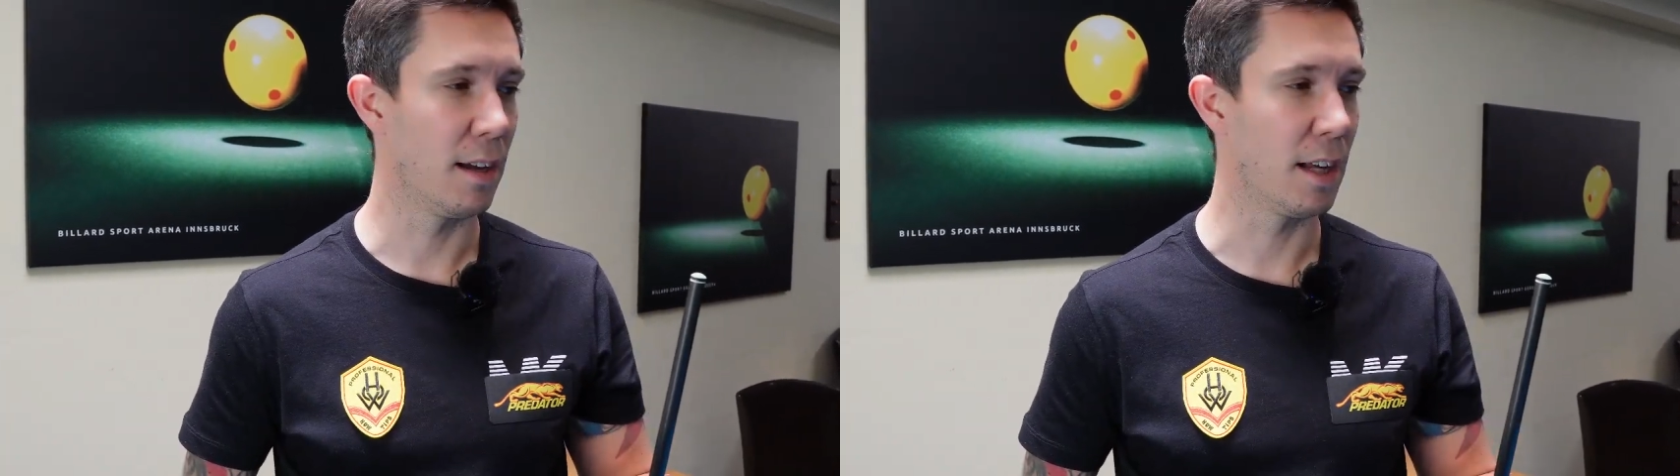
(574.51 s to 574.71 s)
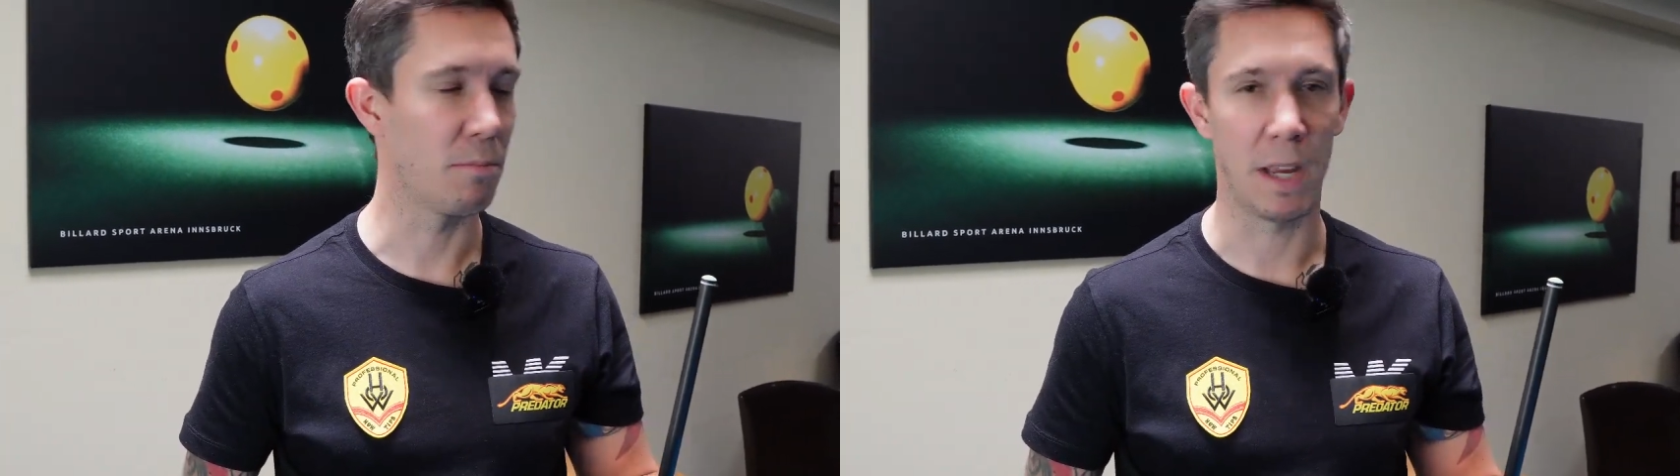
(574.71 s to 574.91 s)

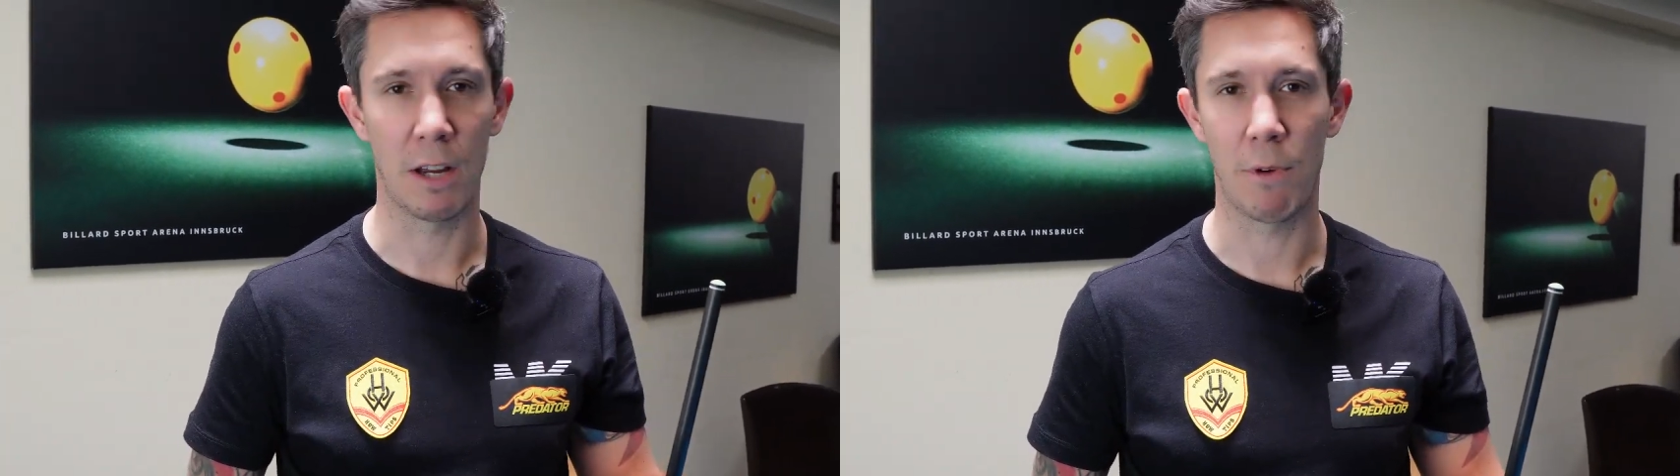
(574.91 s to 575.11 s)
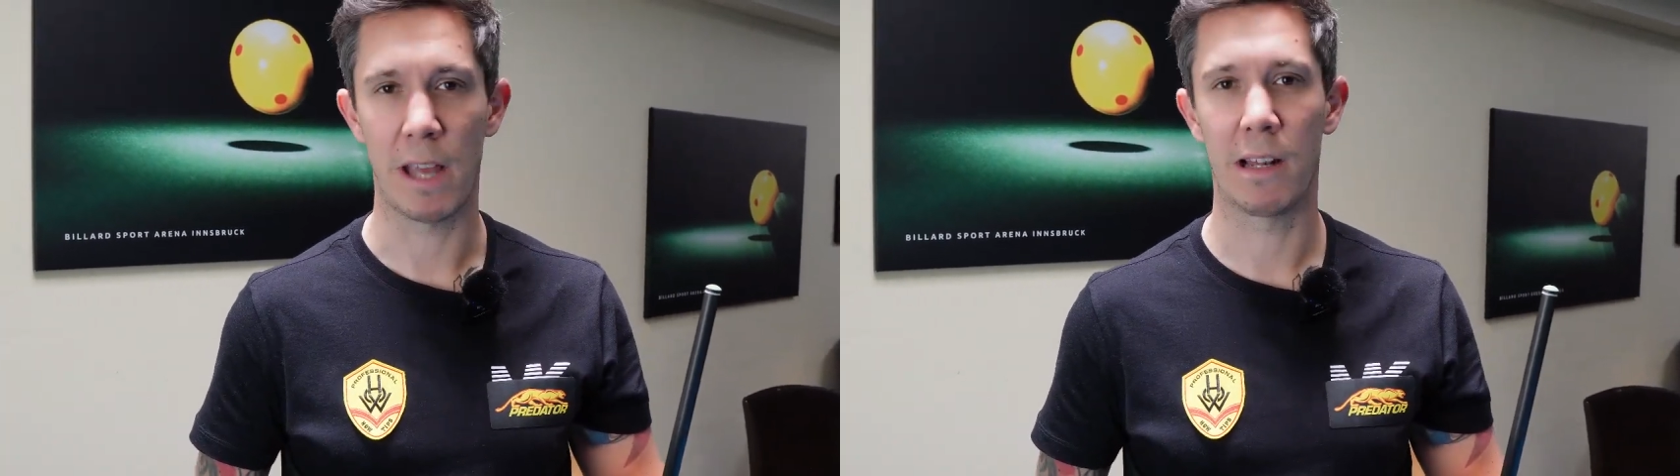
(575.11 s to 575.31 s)
it
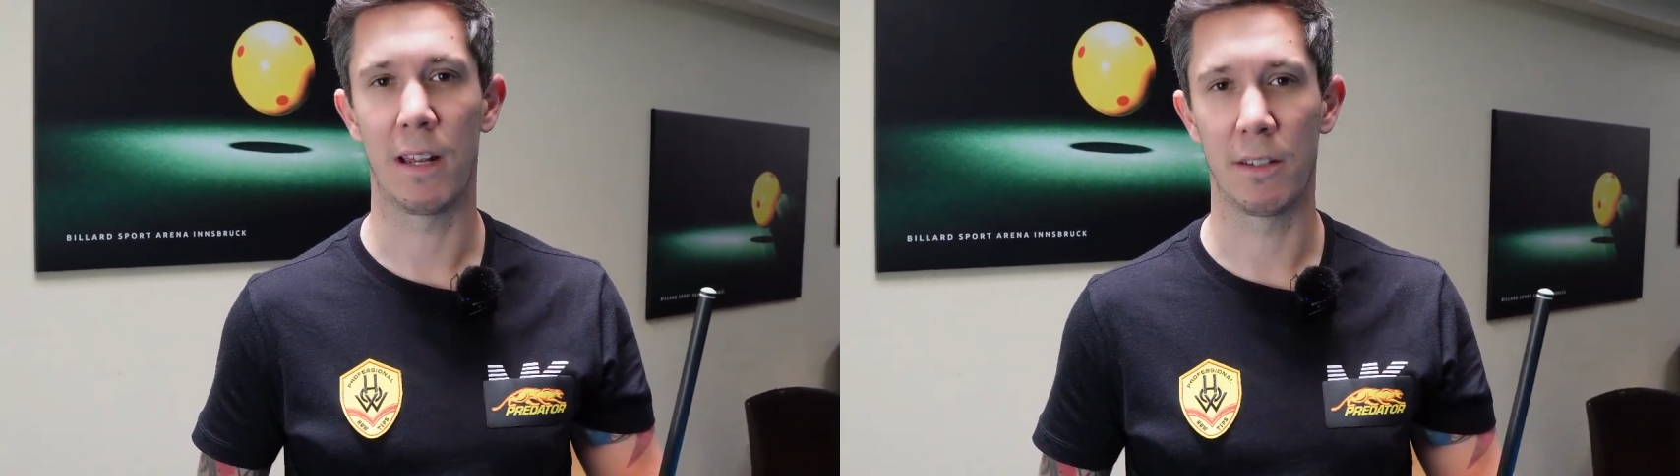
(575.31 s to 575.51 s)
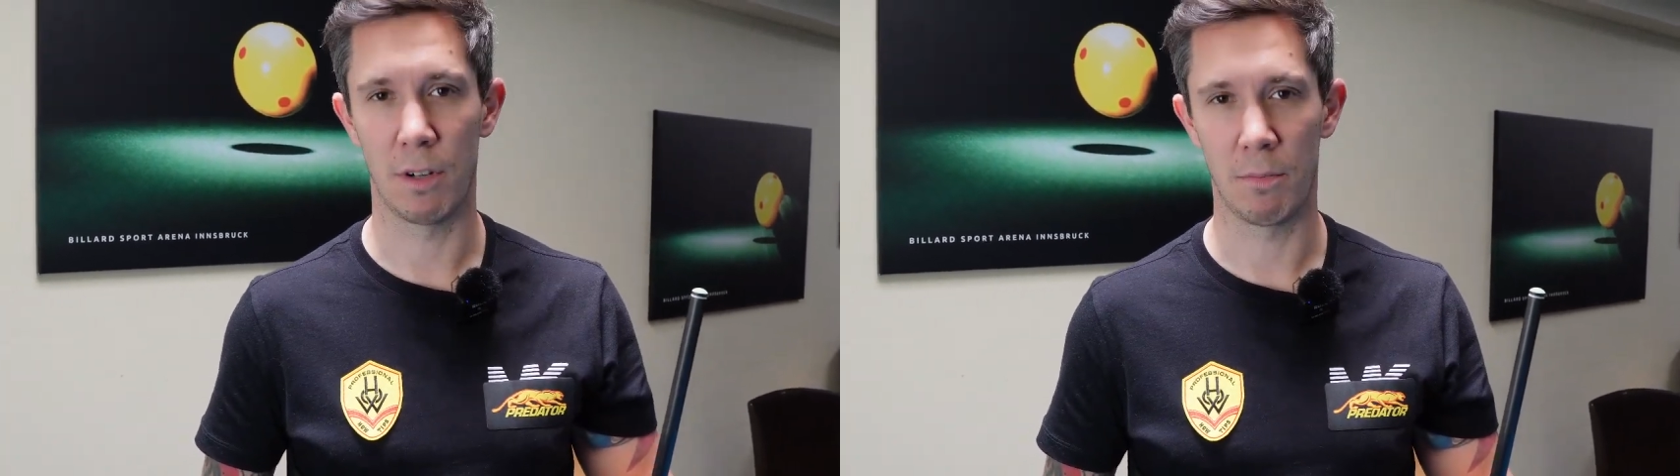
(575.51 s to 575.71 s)
may rattle
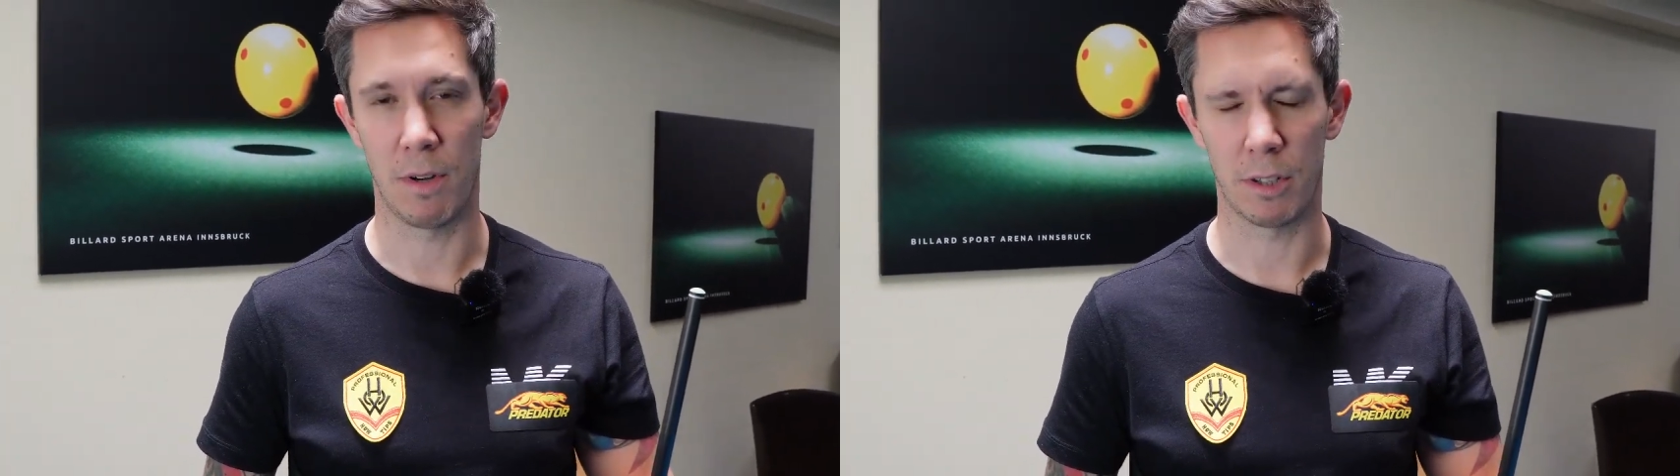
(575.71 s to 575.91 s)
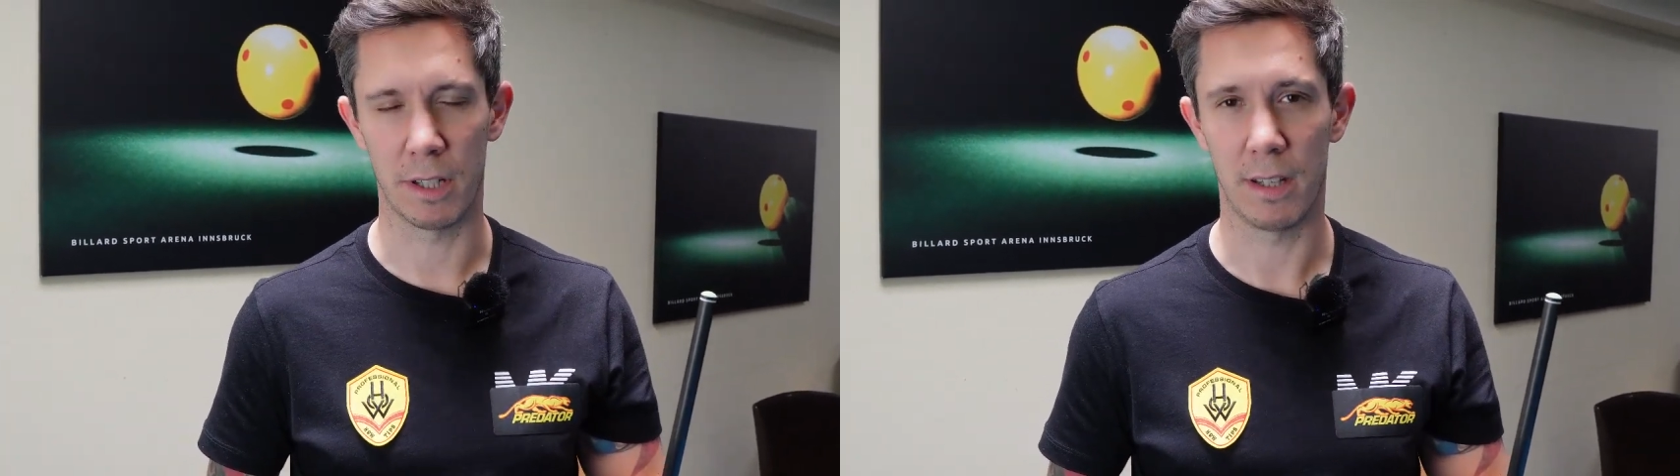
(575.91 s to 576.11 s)
into the
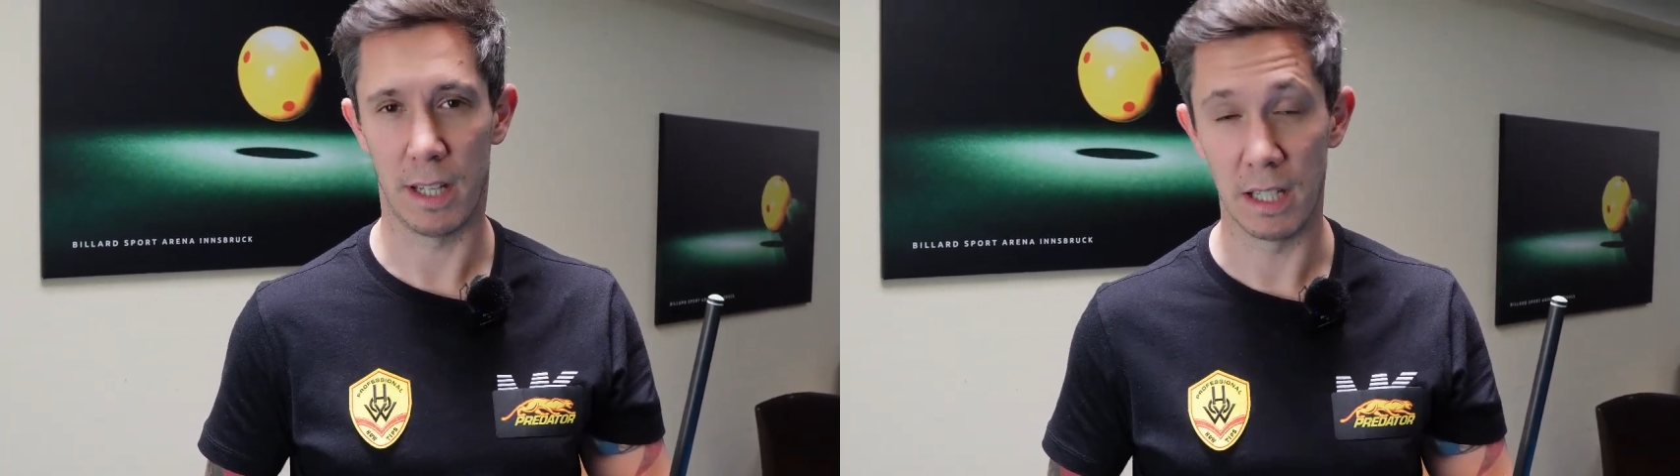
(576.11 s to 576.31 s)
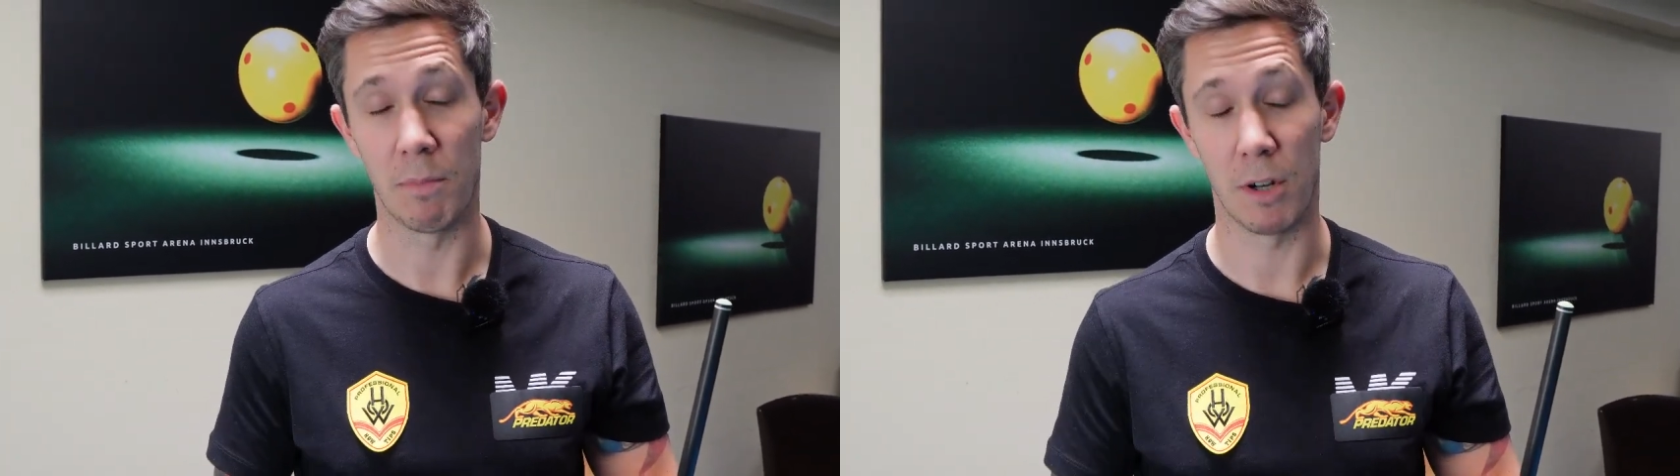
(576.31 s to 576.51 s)
pocket,
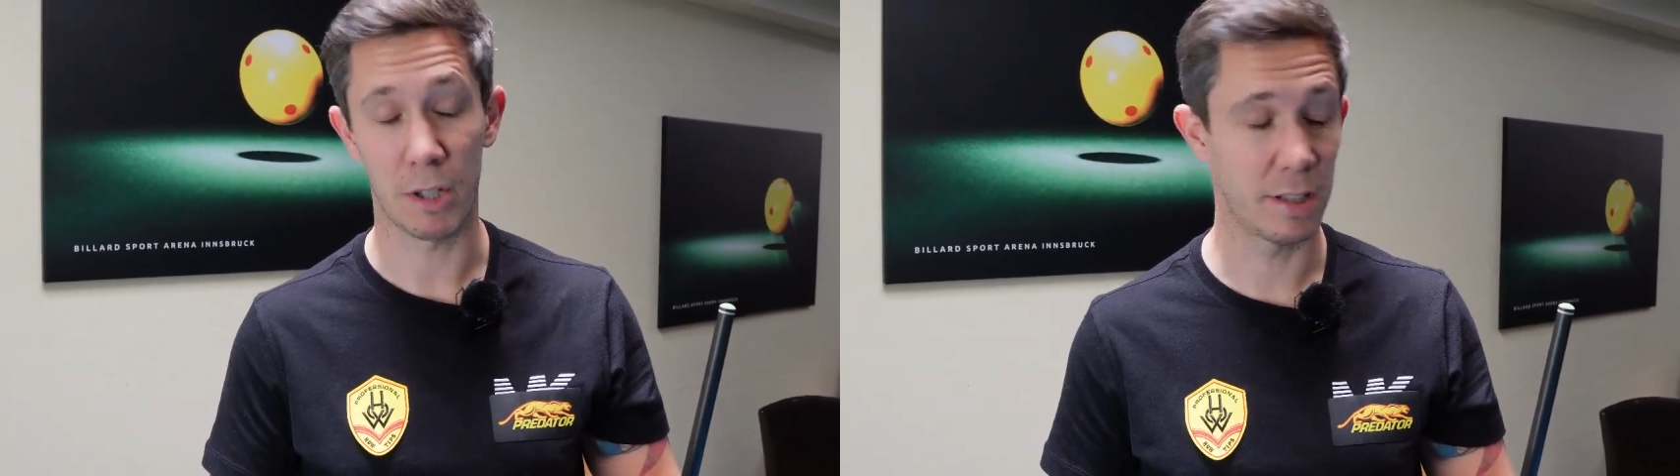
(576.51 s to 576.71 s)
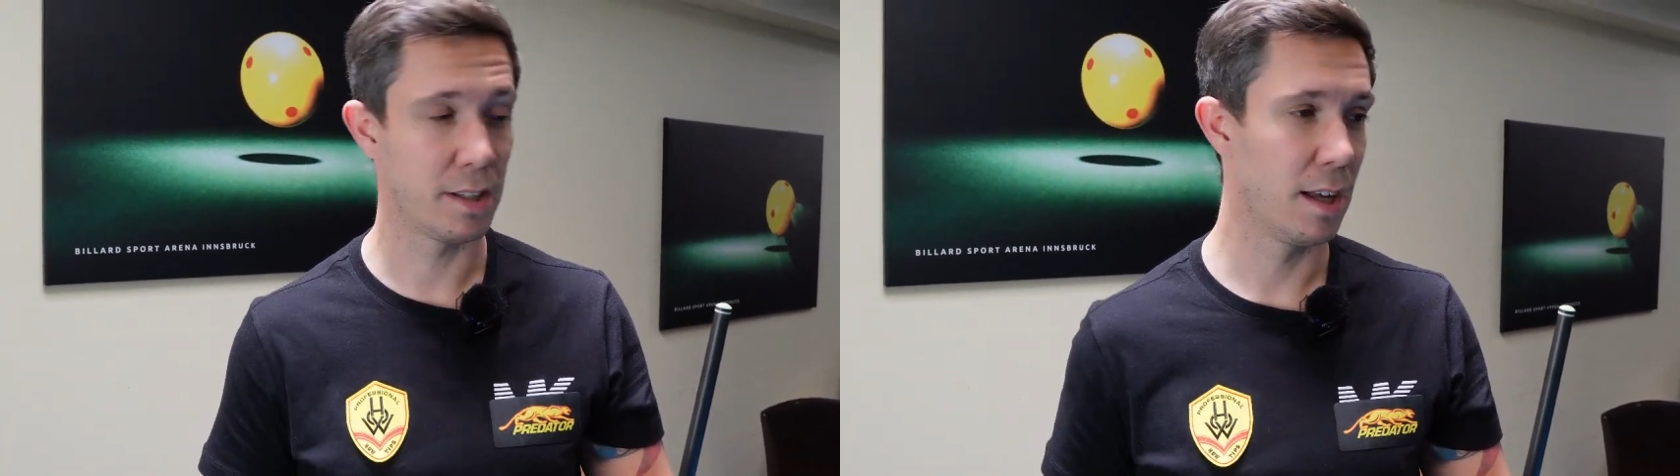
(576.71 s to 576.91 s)
in the
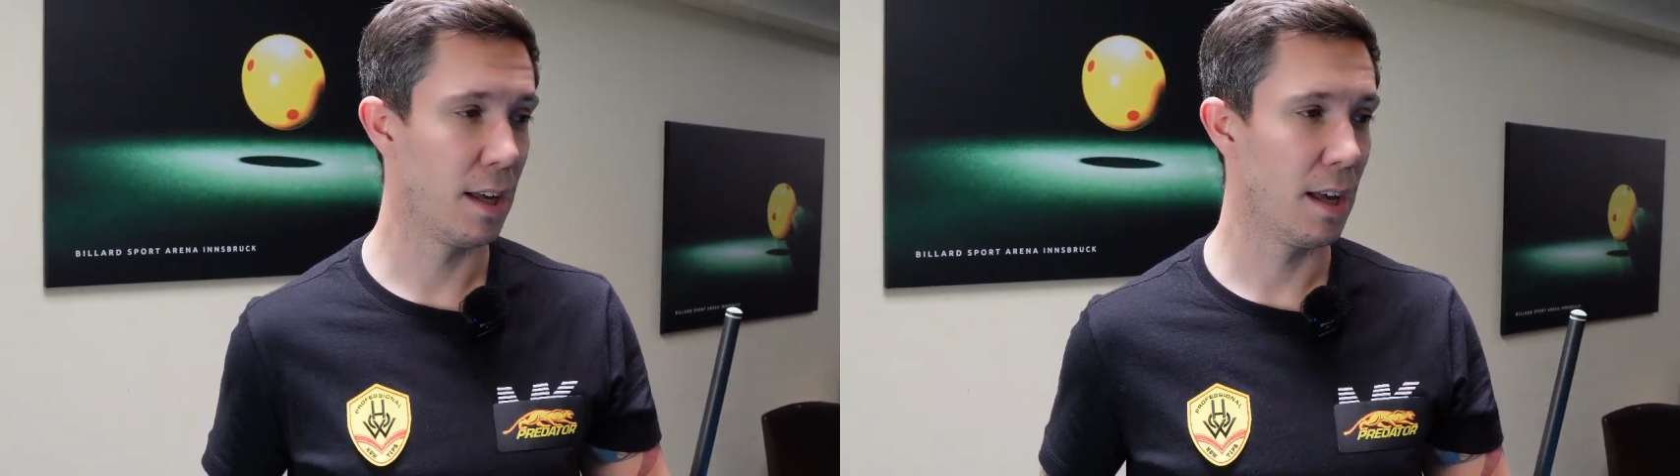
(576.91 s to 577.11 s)
pocket,